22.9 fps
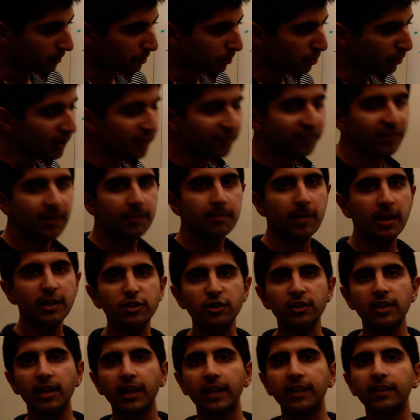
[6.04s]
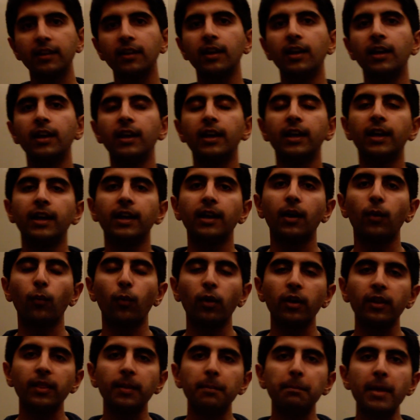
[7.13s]
briefly mentioning
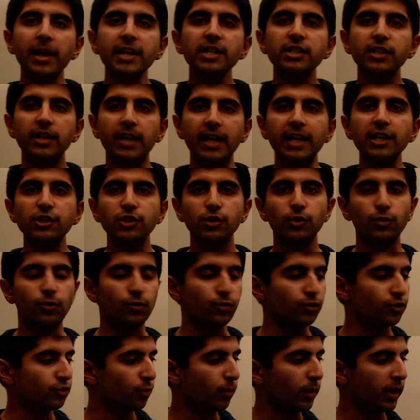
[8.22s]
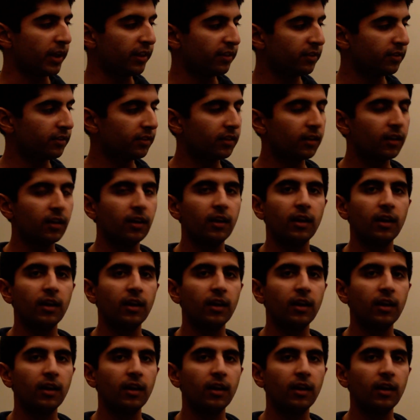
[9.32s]
one of the major issues with